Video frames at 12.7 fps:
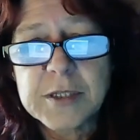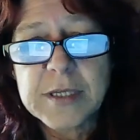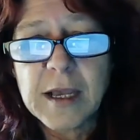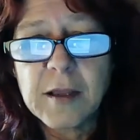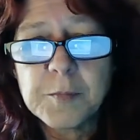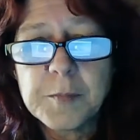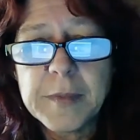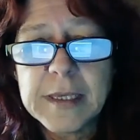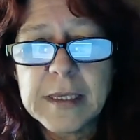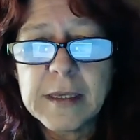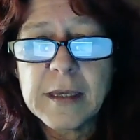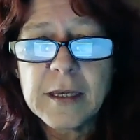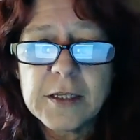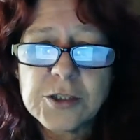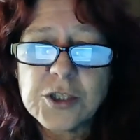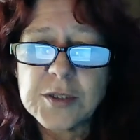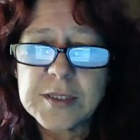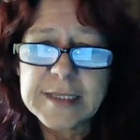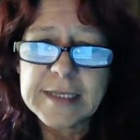to help me
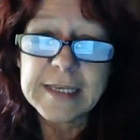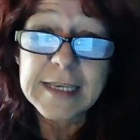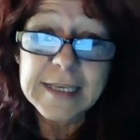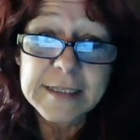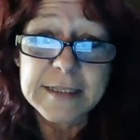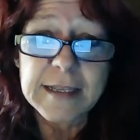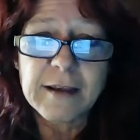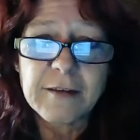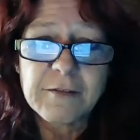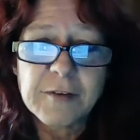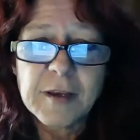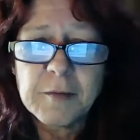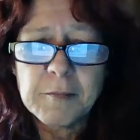to see his love.